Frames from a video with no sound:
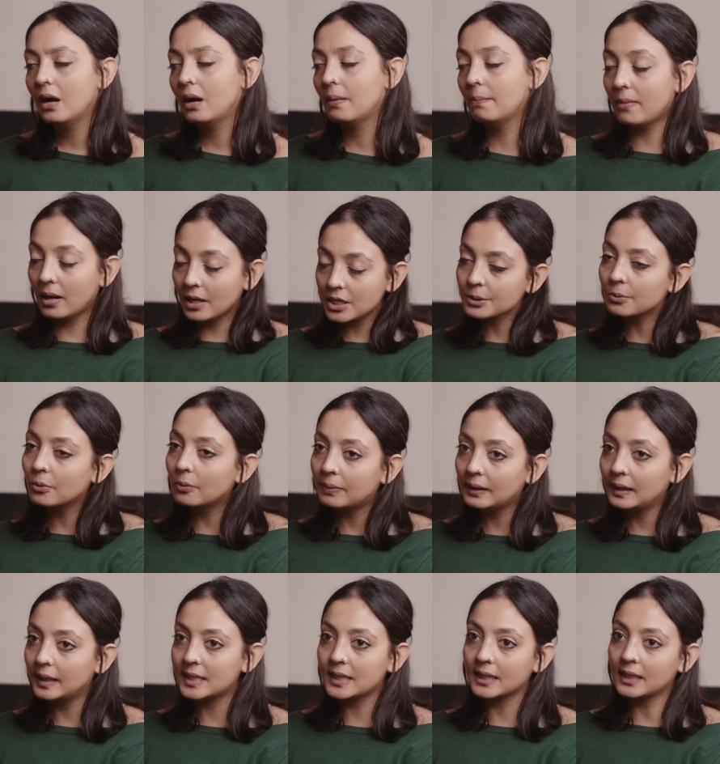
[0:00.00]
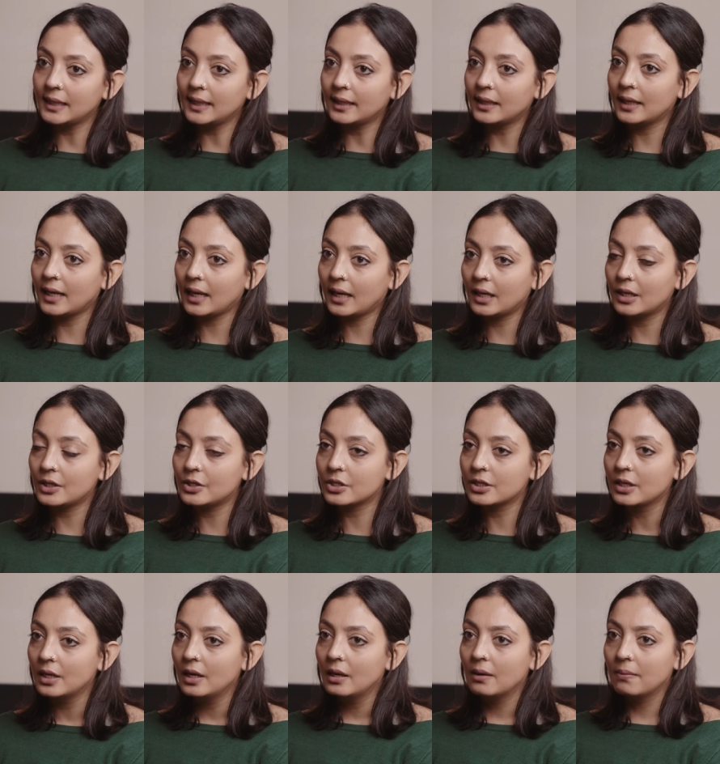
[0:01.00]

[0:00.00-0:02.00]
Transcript: are much more politically engaged,